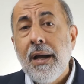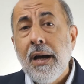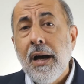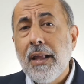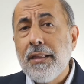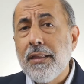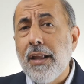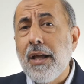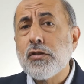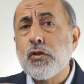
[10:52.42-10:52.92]

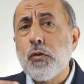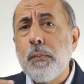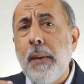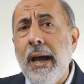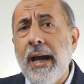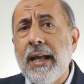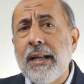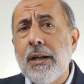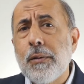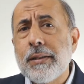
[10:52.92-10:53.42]
Allah
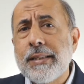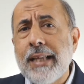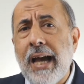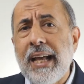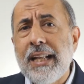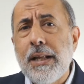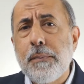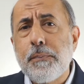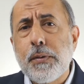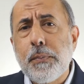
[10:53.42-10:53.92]
subhanahu wa
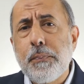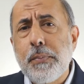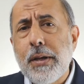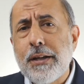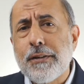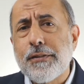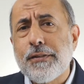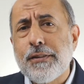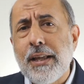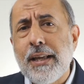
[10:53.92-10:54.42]
ta'ala
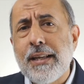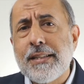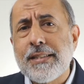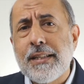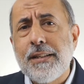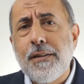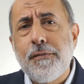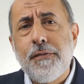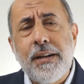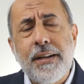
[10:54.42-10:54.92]
prepared things
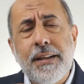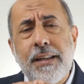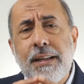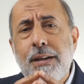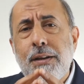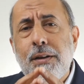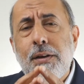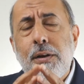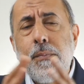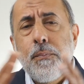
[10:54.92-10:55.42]
in a very
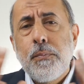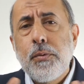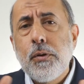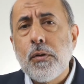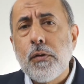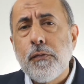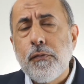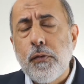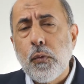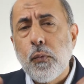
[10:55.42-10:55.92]

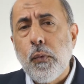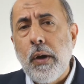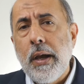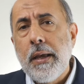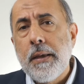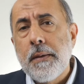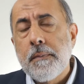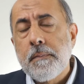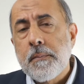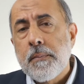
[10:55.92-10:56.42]
beautiful
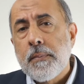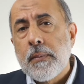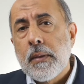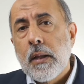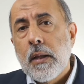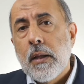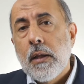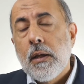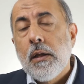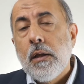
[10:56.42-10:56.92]
way.
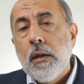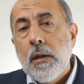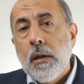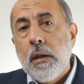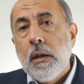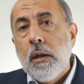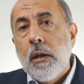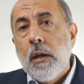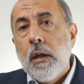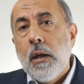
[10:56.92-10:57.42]

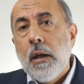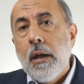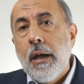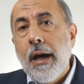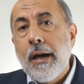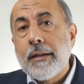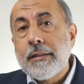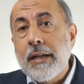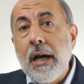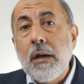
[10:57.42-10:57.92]

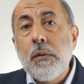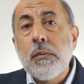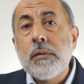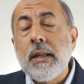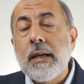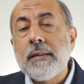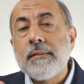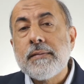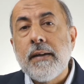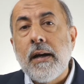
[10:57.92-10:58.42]
Around
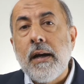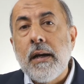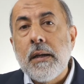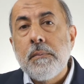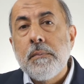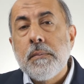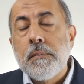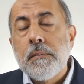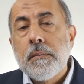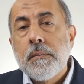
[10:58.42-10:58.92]
that
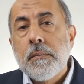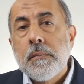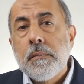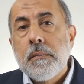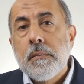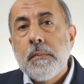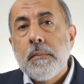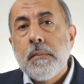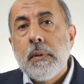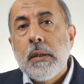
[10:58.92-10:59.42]
time,
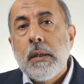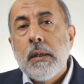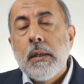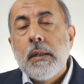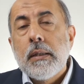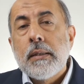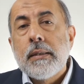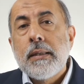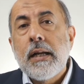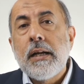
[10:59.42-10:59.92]

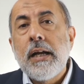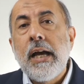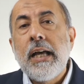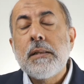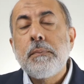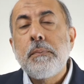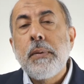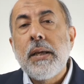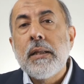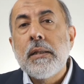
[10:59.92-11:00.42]
there
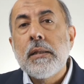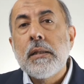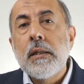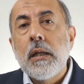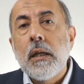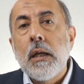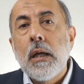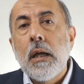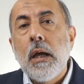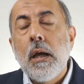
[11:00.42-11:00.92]
had been
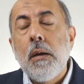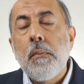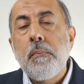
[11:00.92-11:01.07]
a